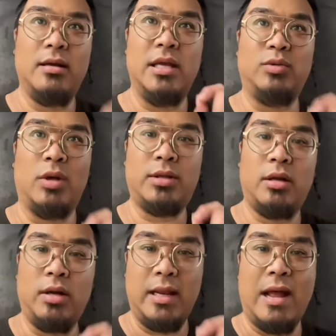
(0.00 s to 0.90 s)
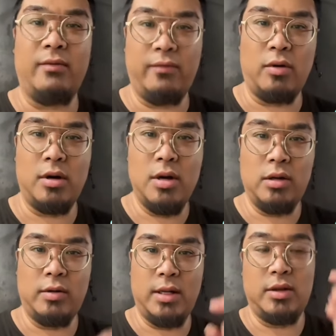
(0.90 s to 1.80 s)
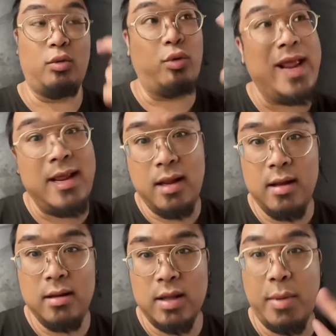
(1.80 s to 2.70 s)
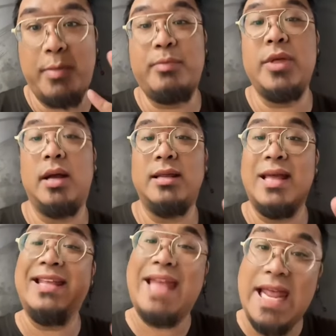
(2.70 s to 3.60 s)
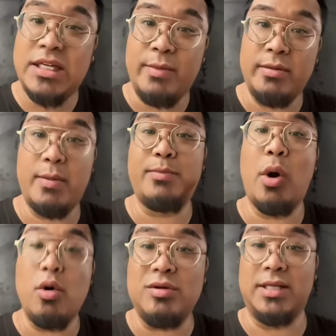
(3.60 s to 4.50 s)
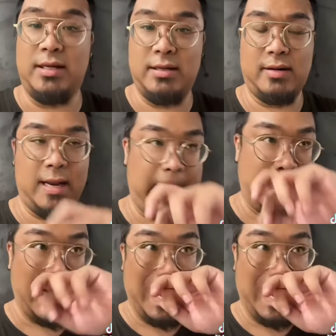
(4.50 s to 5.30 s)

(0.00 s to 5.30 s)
is what they're looking out for, right? The ring, the the, the engagement, proposing, right?